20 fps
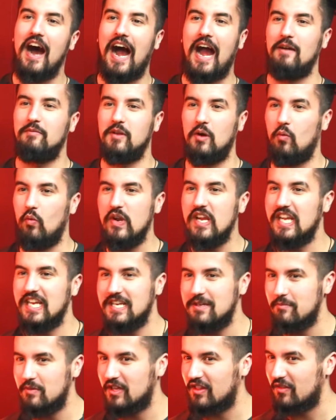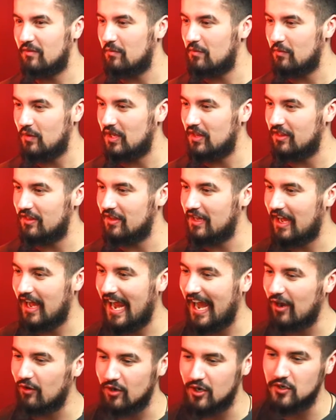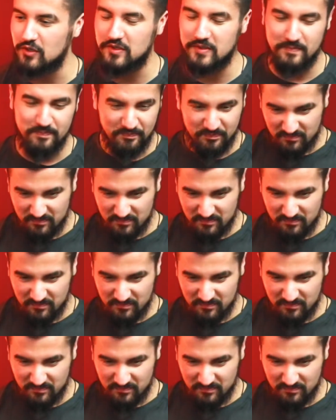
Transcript: I'm gonna weaken them with with arrows.